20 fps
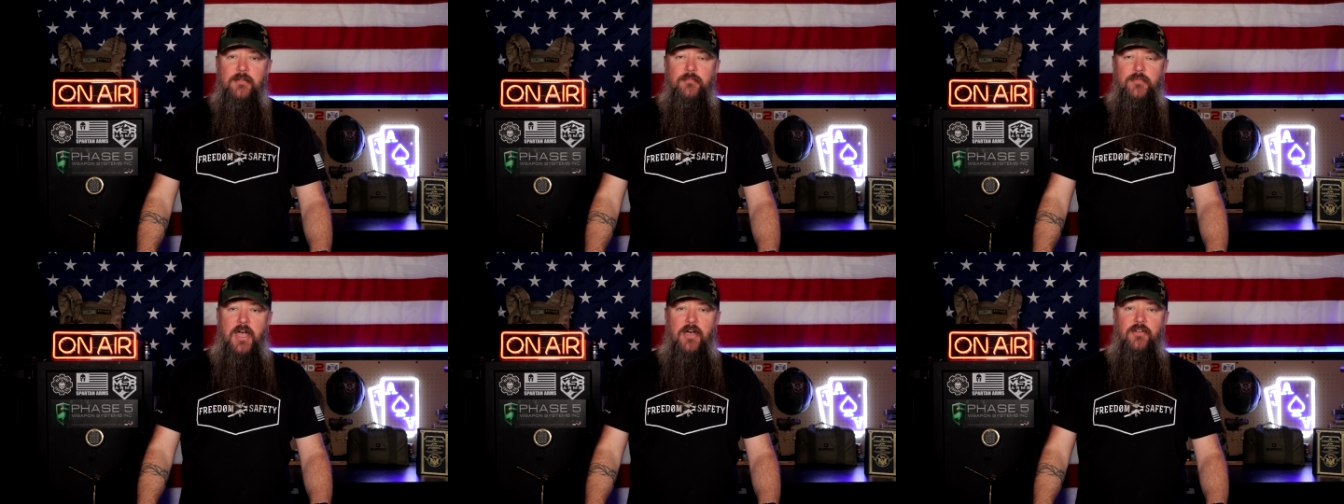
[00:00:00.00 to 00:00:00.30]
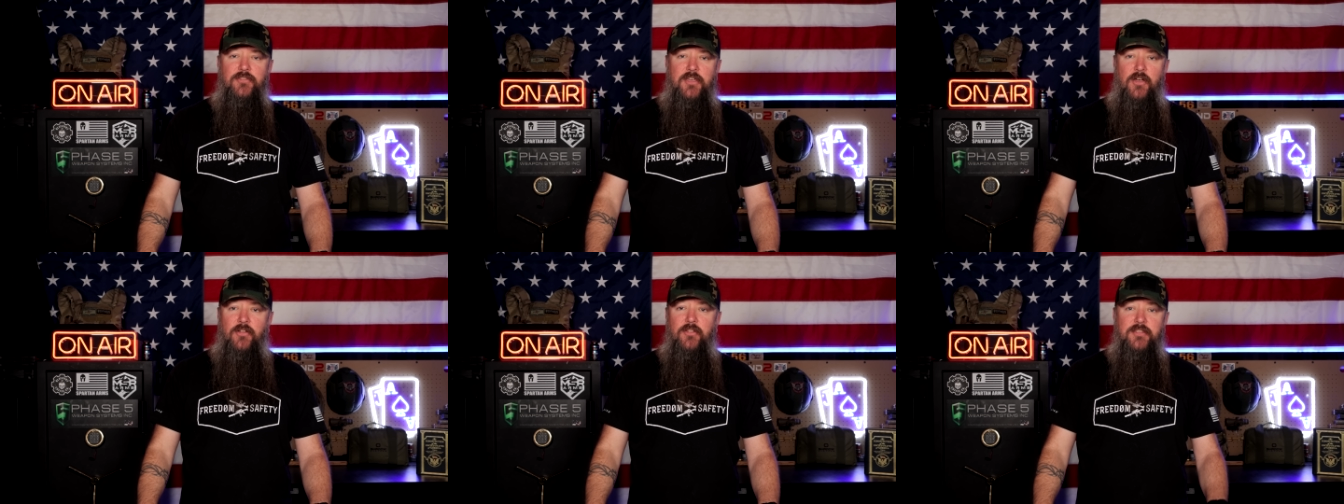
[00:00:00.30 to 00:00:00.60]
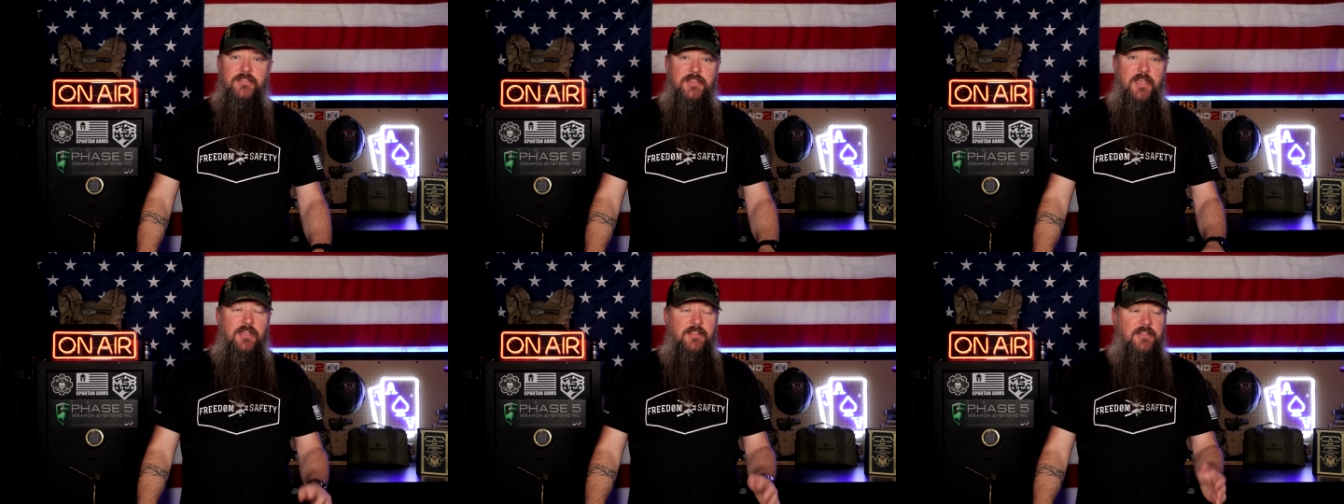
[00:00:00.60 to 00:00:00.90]
Now, the
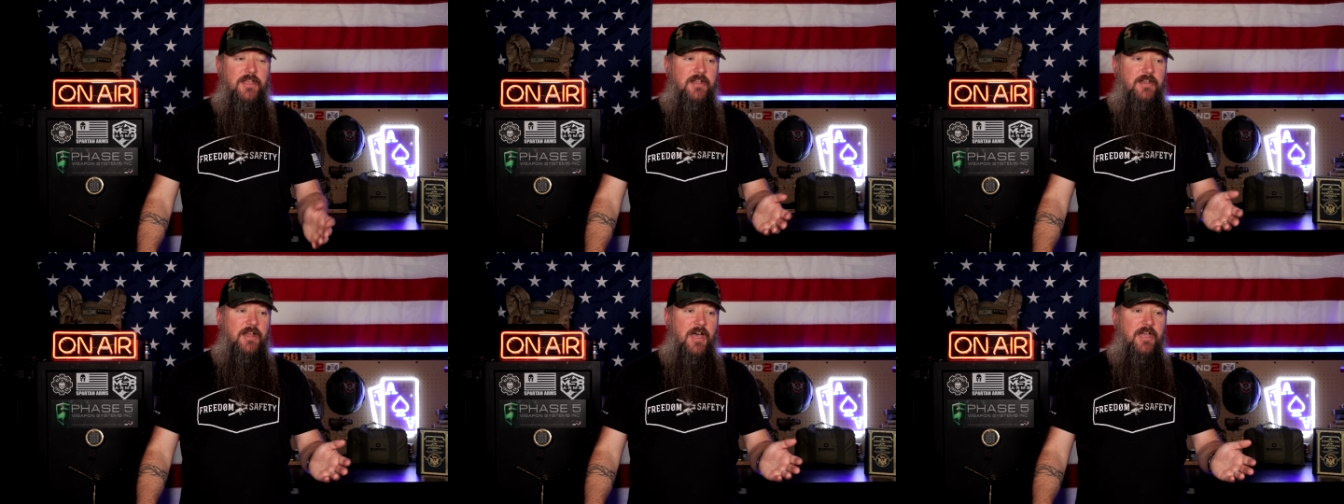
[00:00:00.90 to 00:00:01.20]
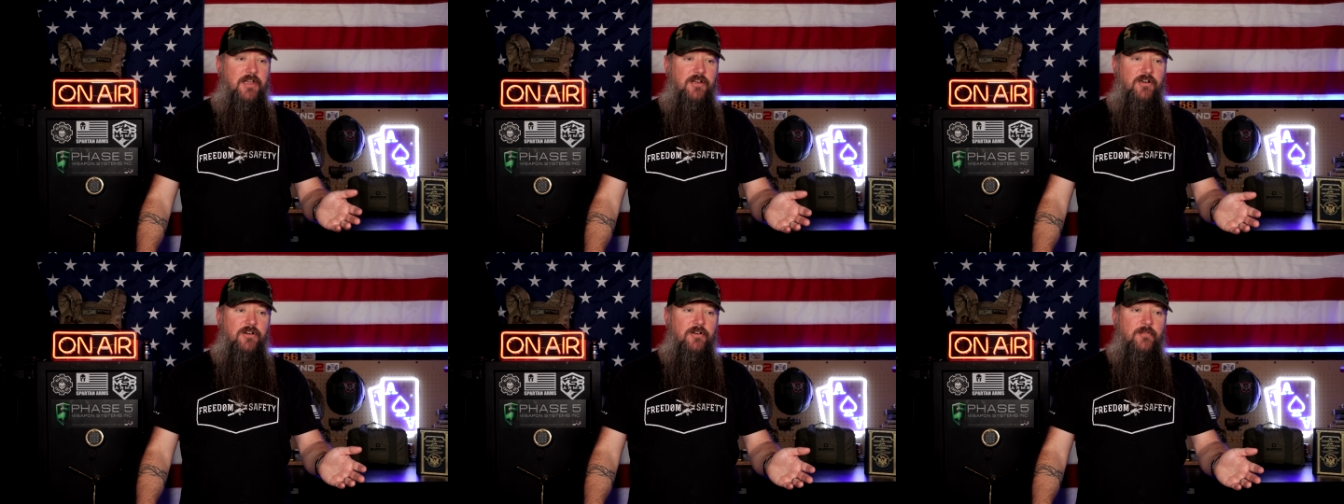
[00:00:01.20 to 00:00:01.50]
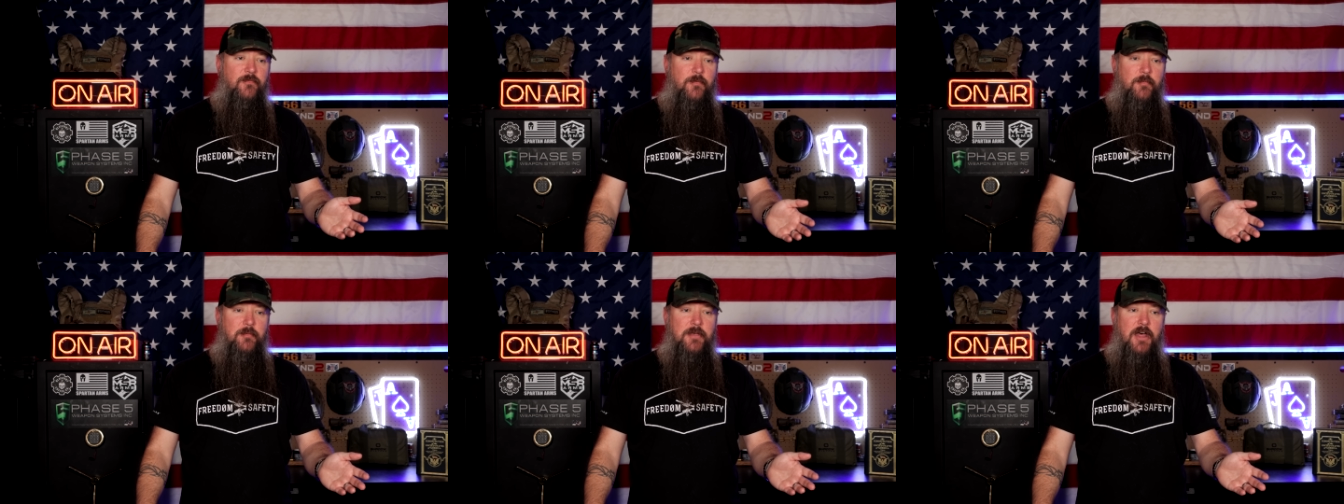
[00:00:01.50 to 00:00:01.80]
only thing that I
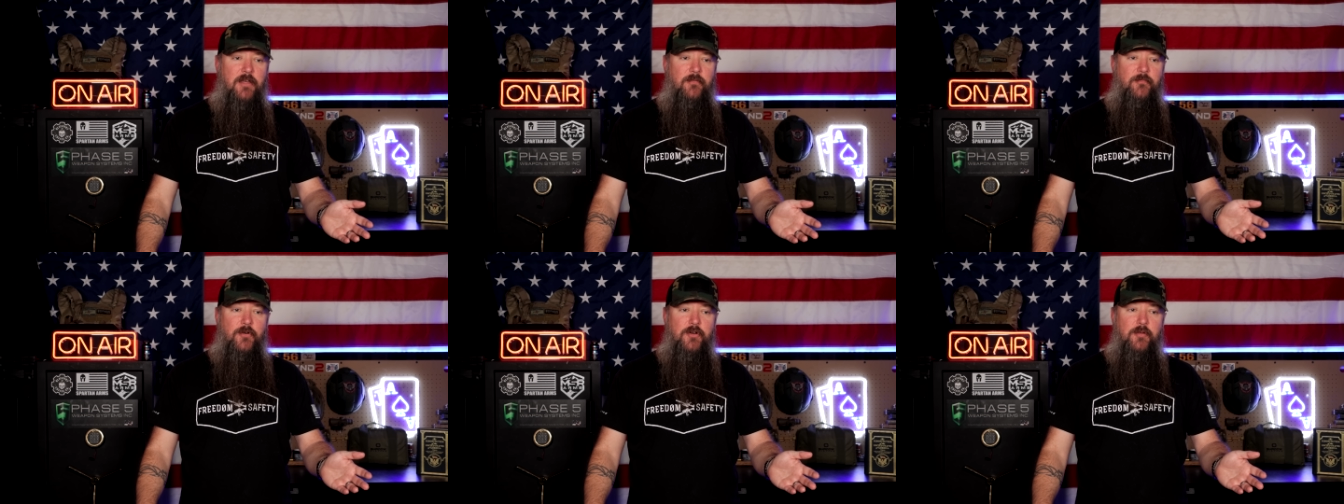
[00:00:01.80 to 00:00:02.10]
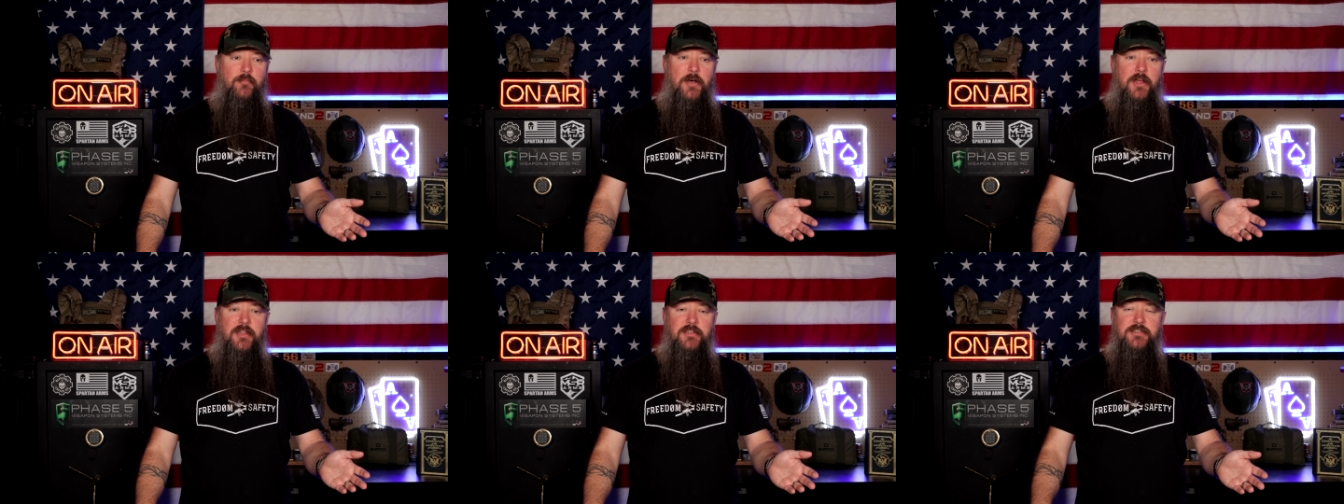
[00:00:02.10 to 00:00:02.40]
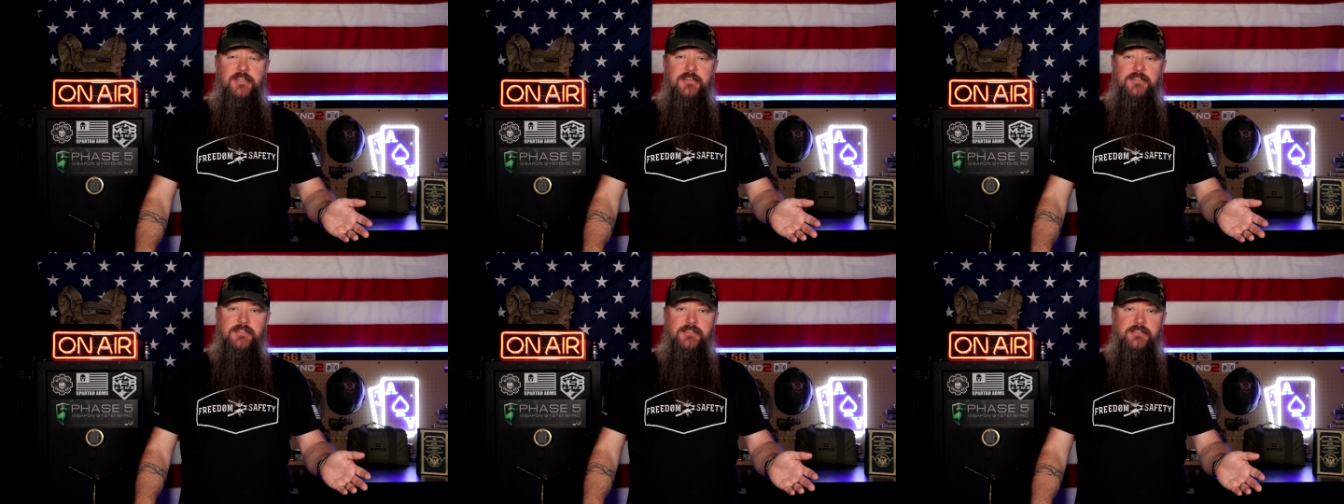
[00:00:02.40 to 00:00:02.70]
heard from California
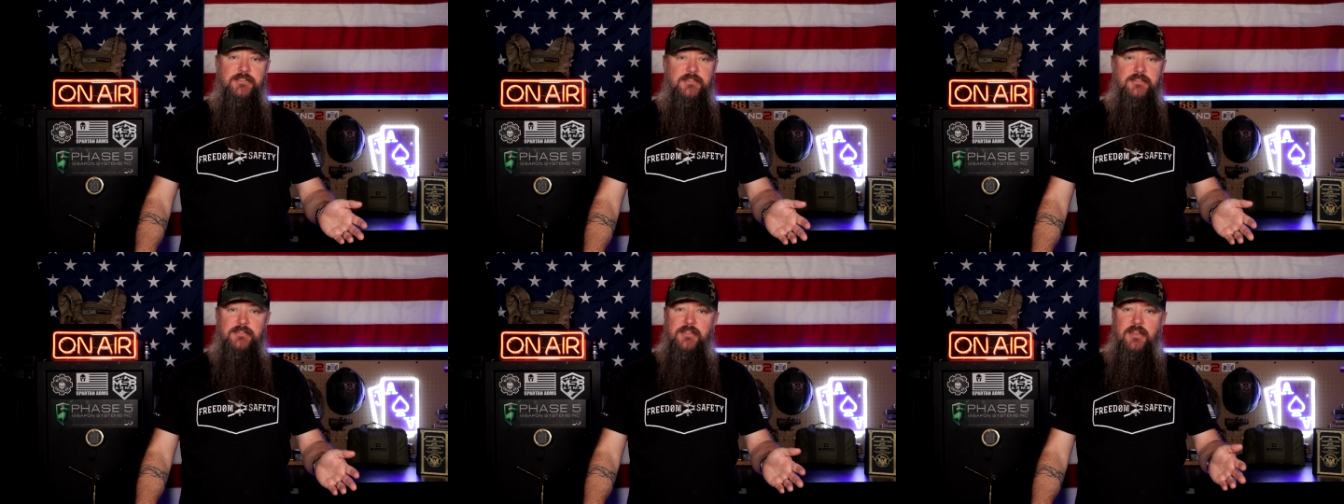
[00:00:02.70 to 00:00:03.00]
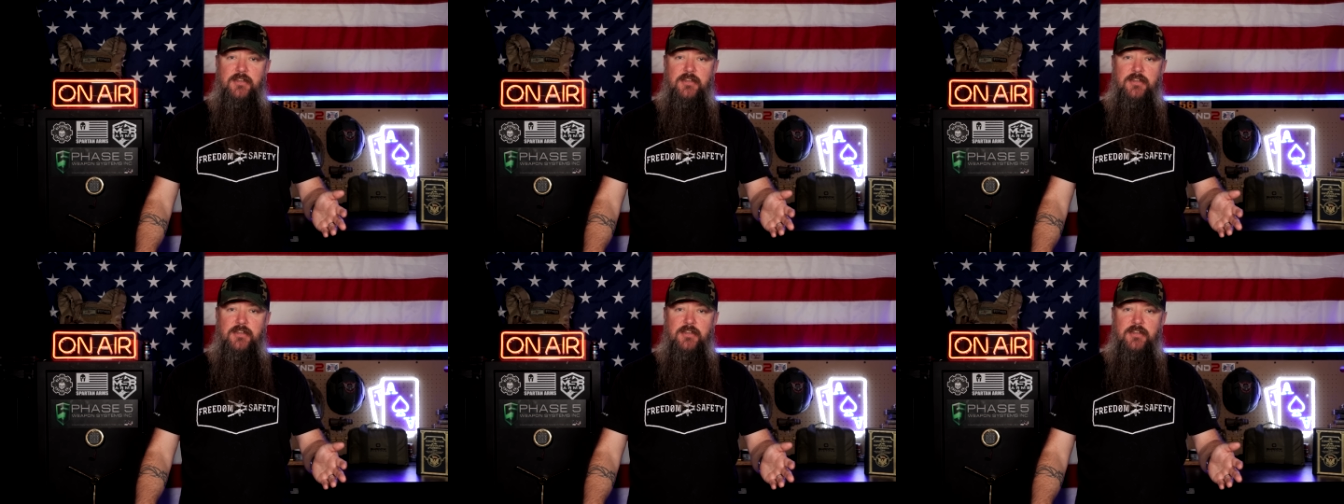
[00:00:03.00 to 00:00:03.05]
politicians in,